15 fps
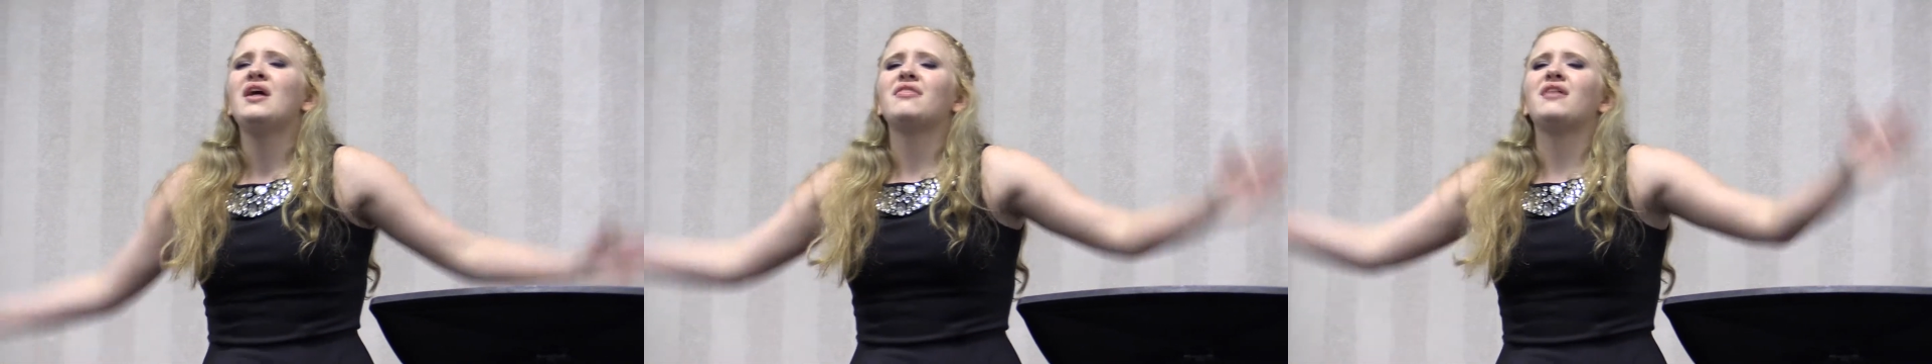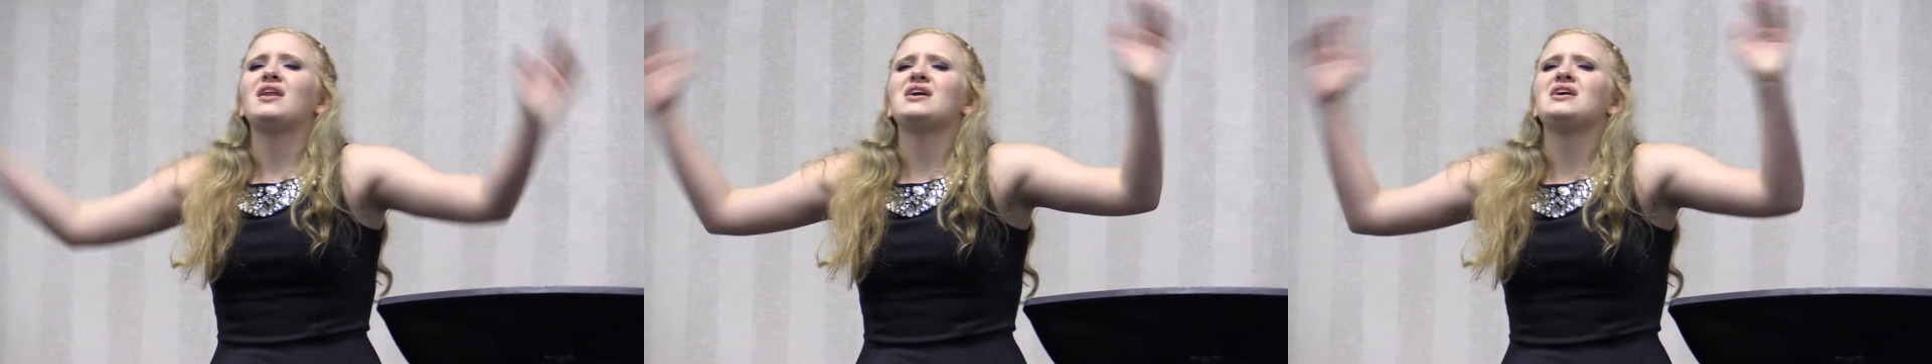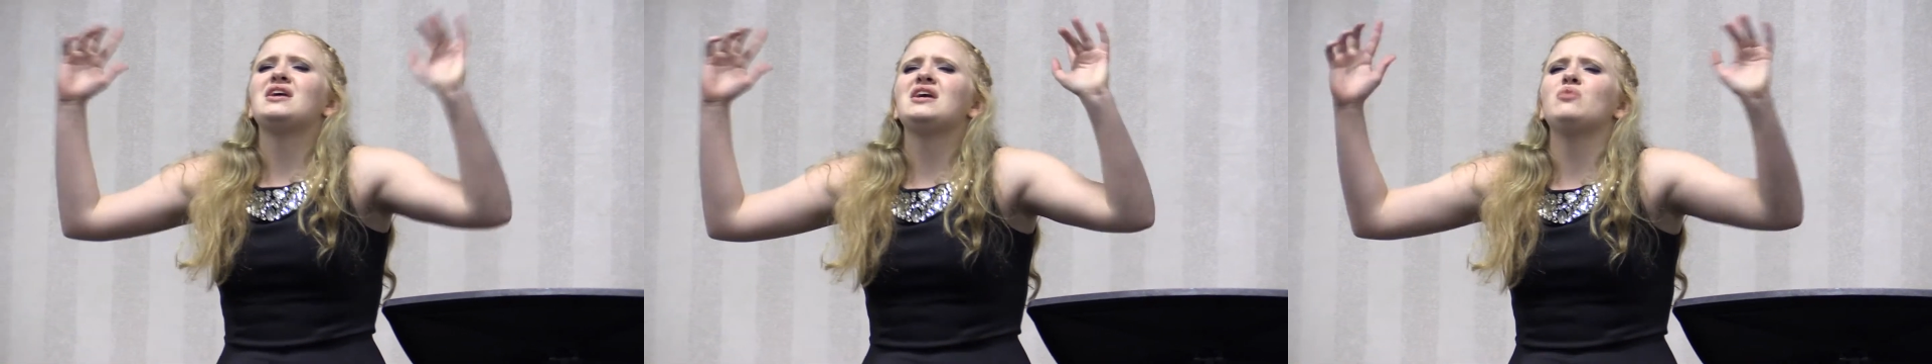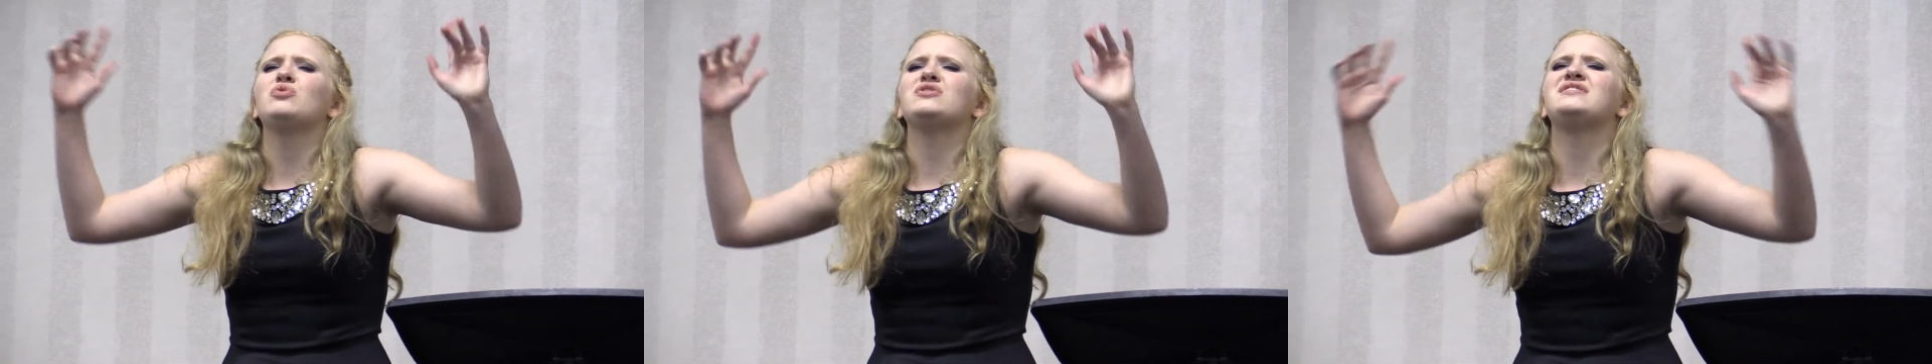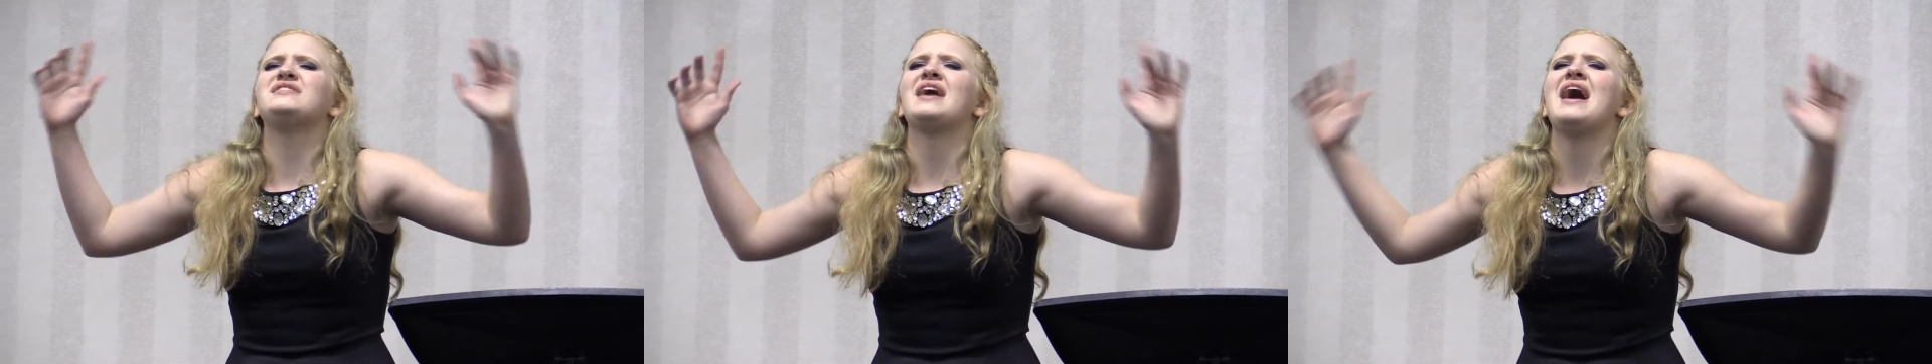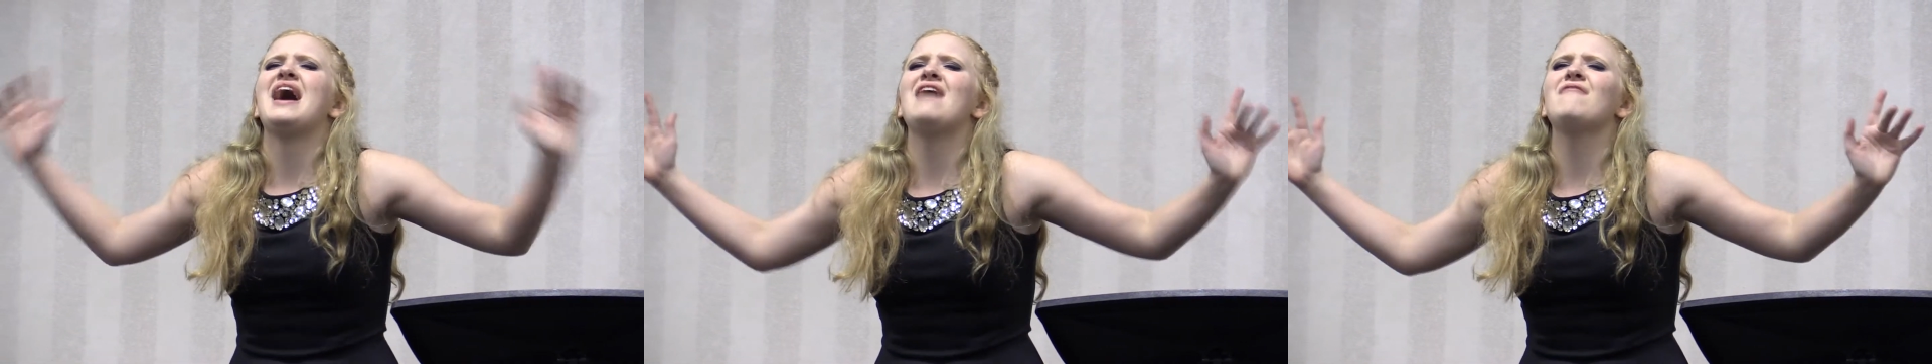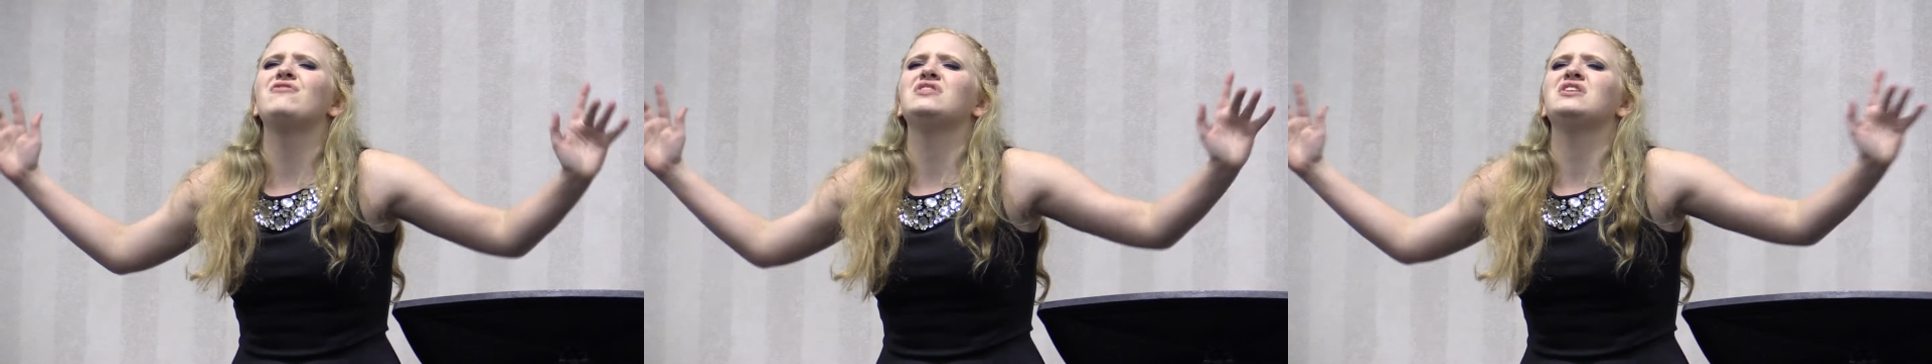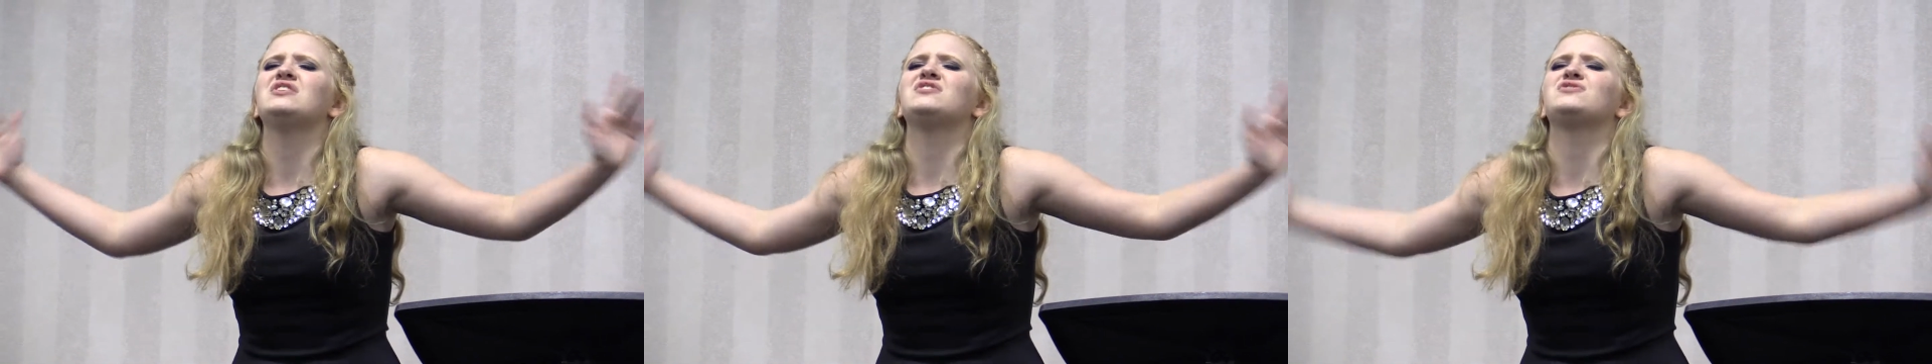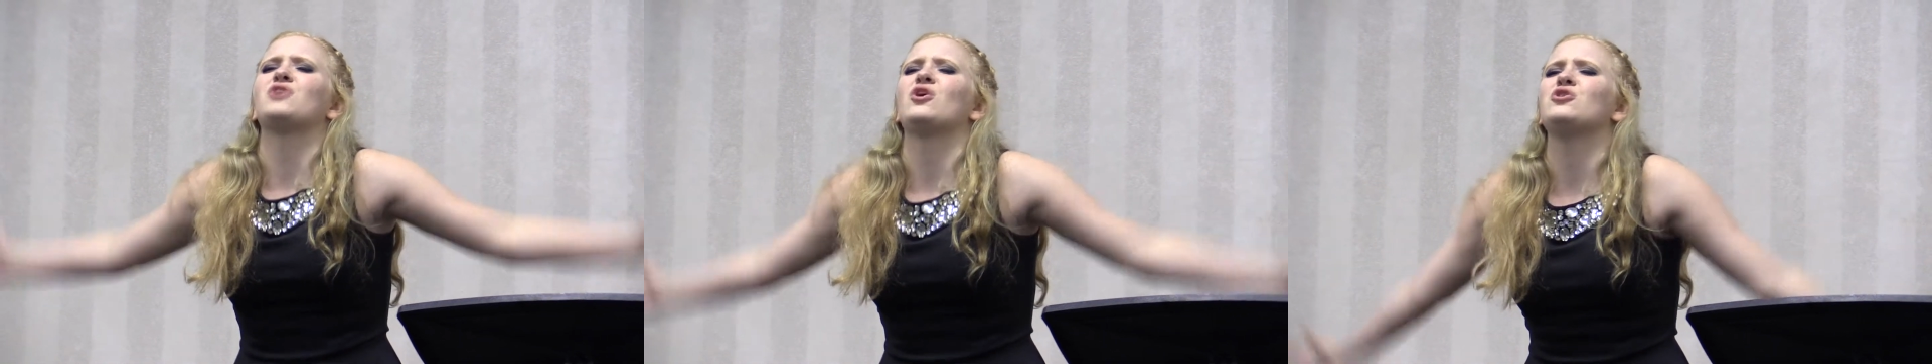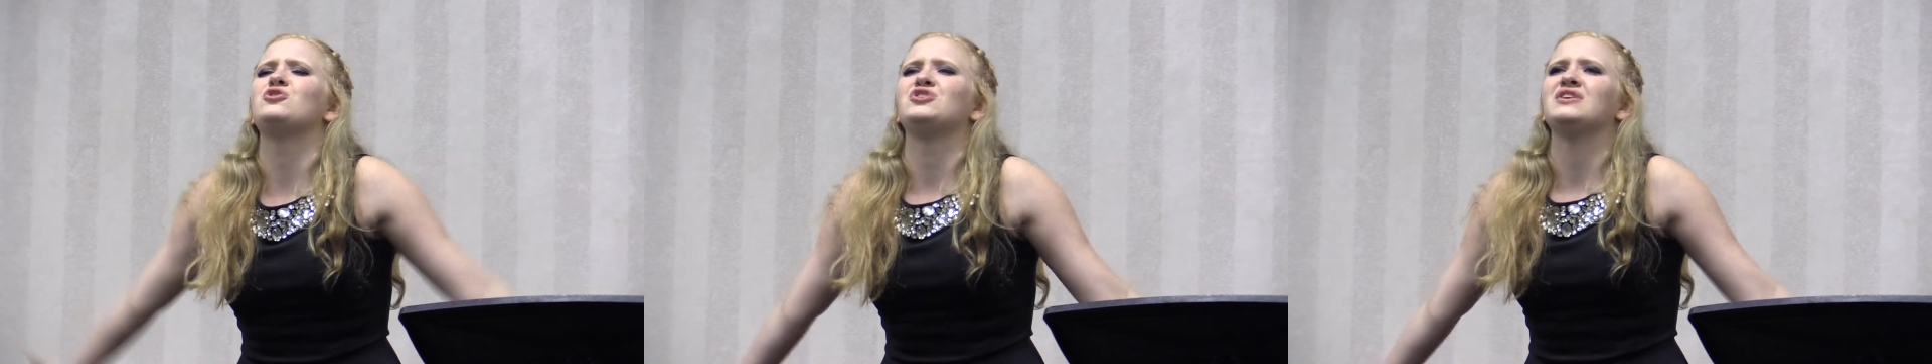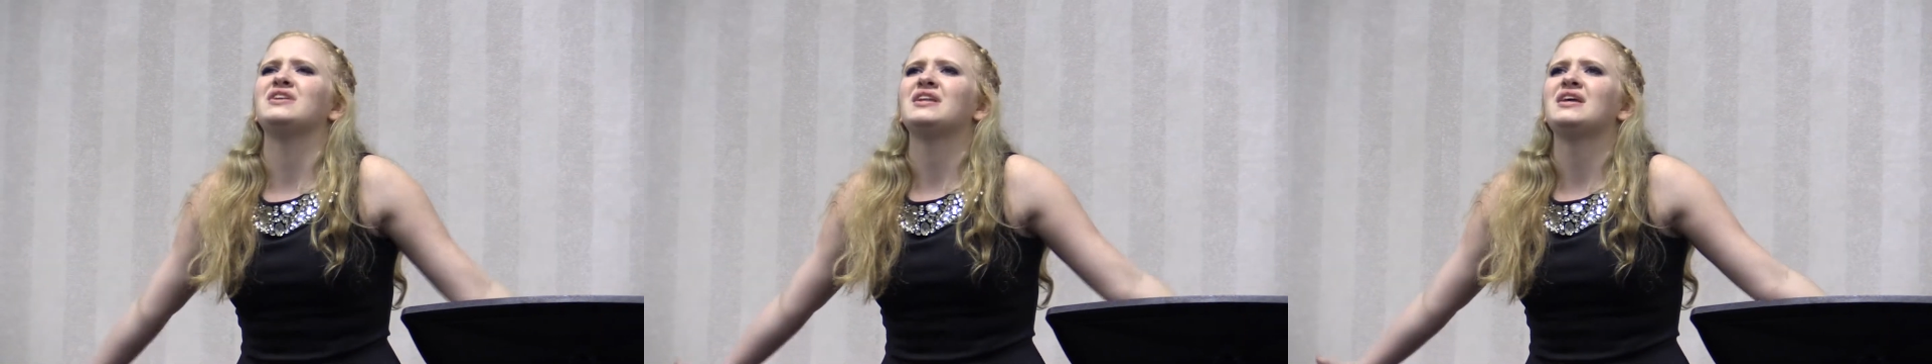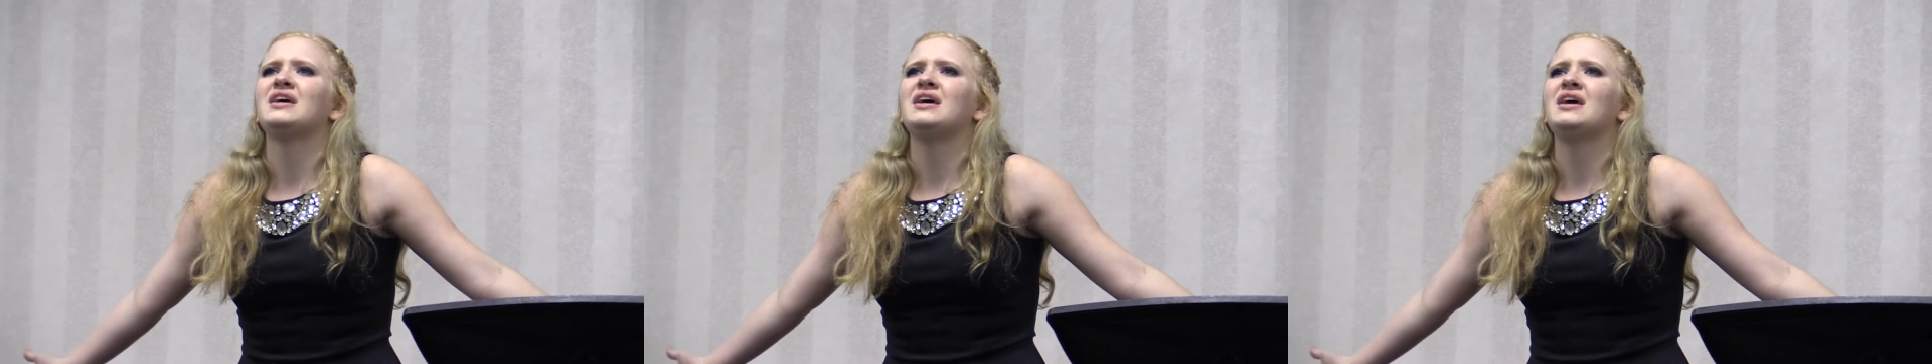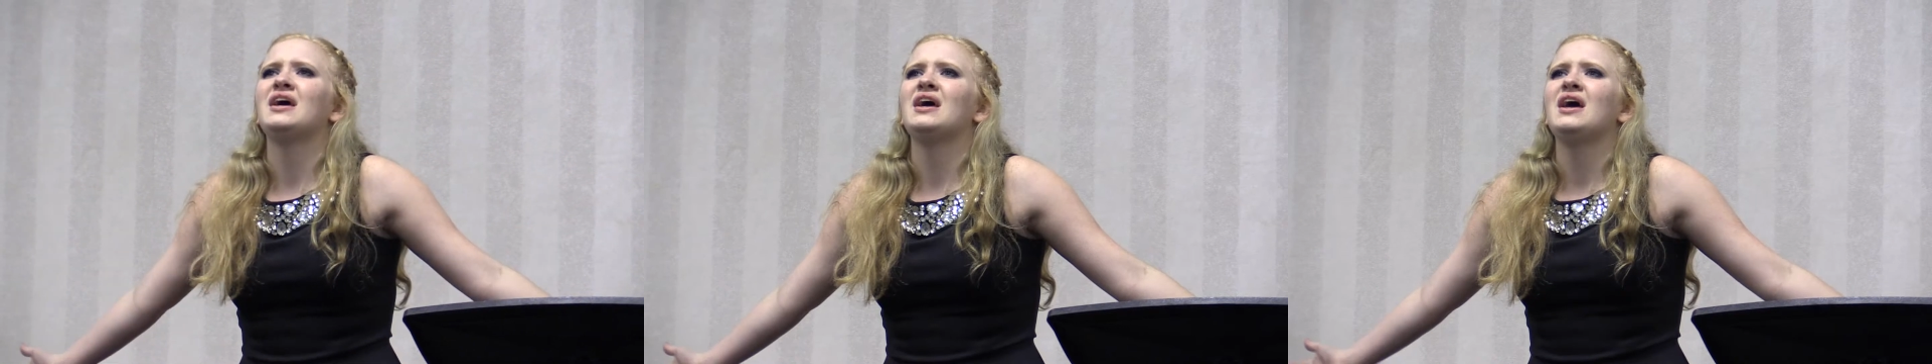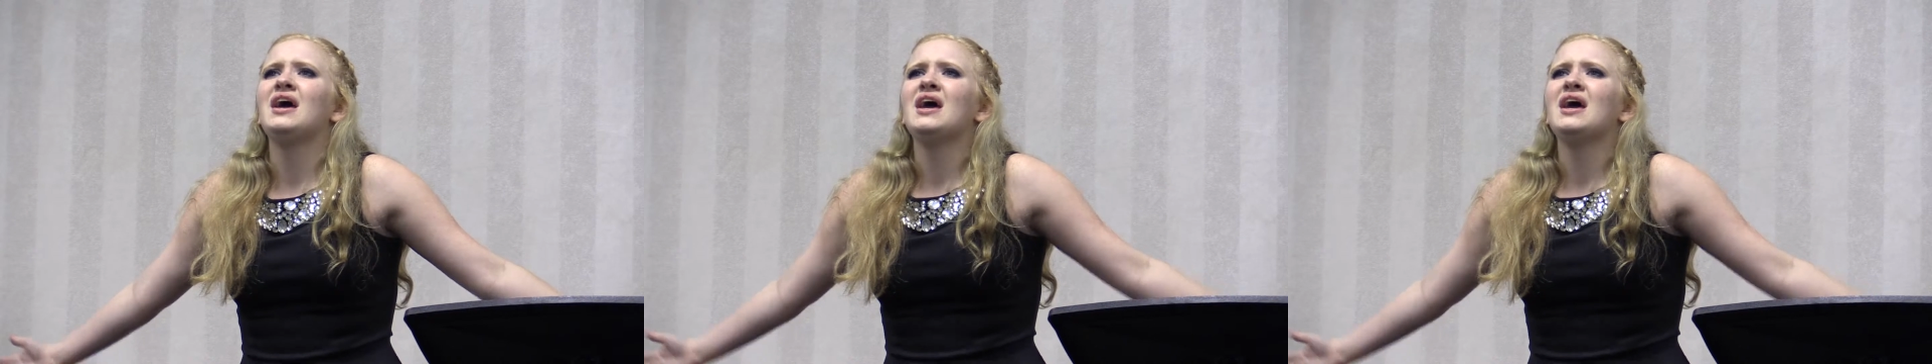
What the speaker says: that He was the heavenly surgeon.